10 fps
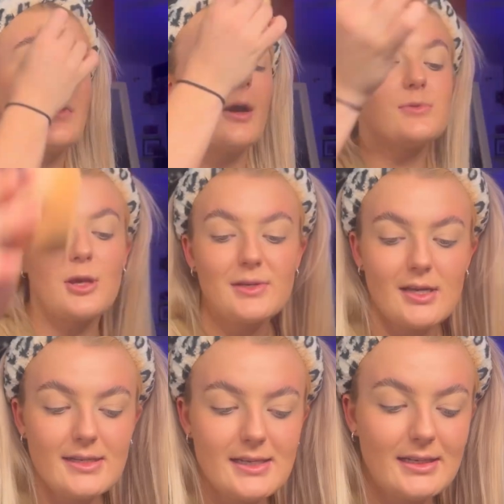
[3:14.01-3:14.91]
I'm so
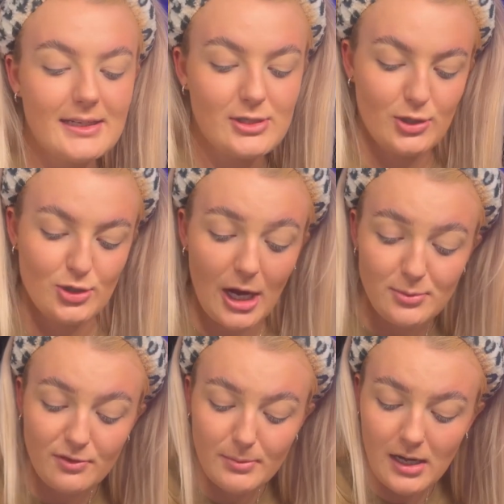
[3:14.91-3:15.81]
excited. It's a new
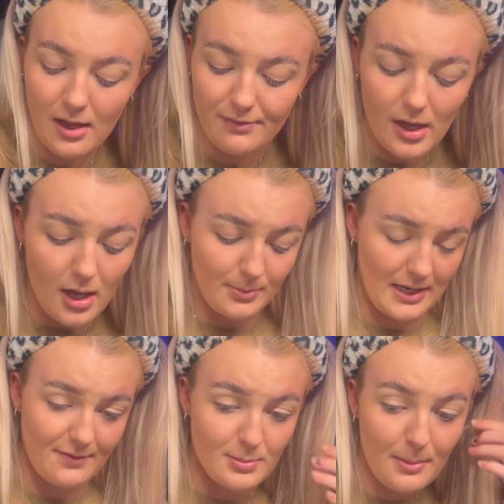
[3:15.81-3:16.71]
chapter of my life. I'm
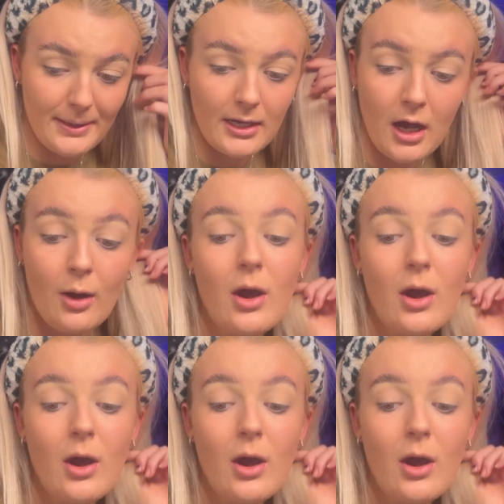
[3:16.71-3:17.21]
going to have to be a big girl.